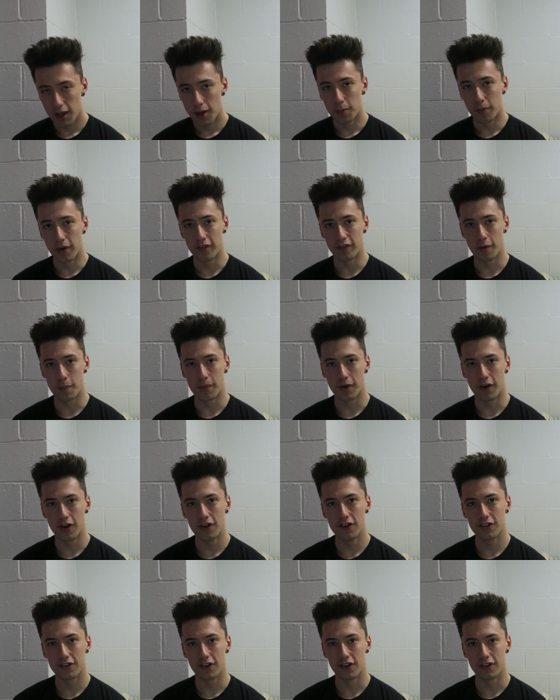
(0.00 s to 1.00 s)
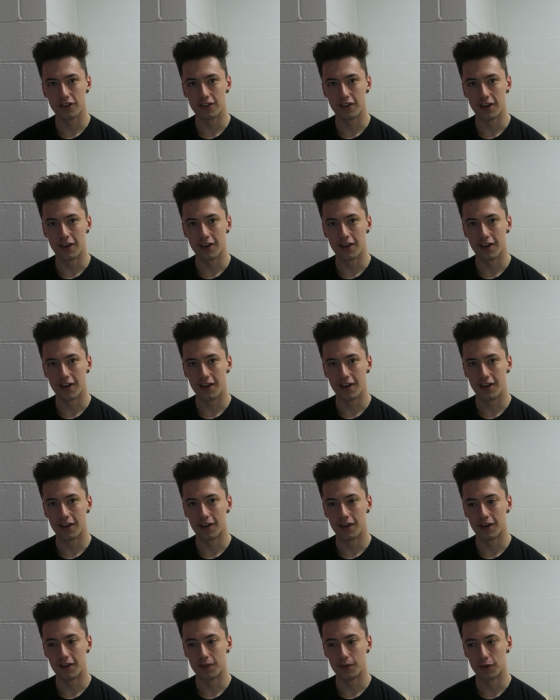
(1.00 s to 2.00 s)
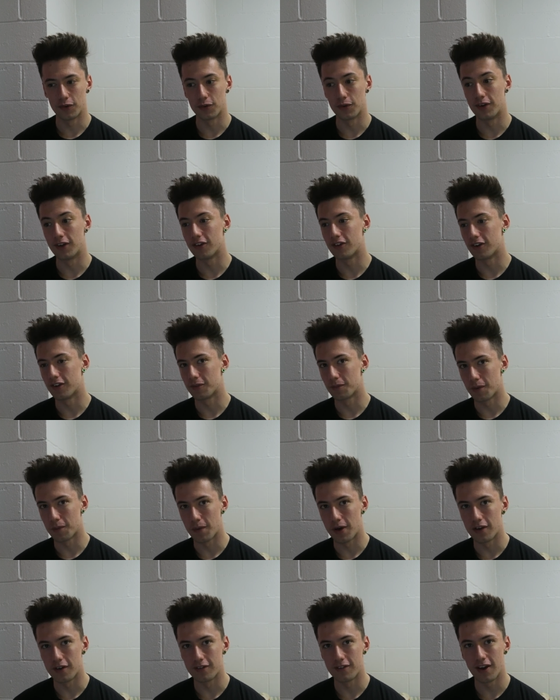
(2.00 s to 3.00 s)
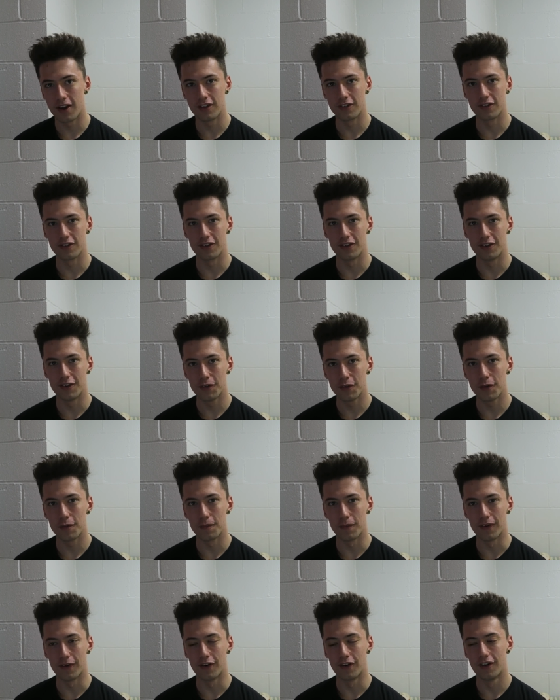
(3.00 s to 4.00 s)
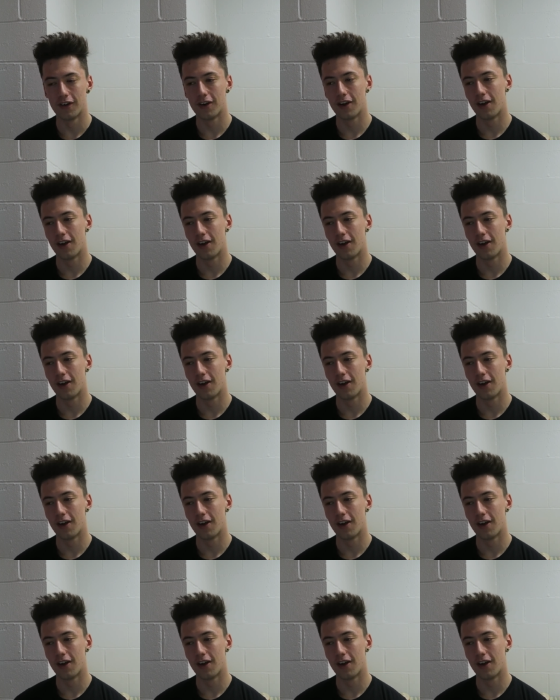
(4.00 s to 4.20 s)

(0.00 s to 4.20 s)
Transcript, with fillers: But if I prioritised it, which would increase my motivation to do it more,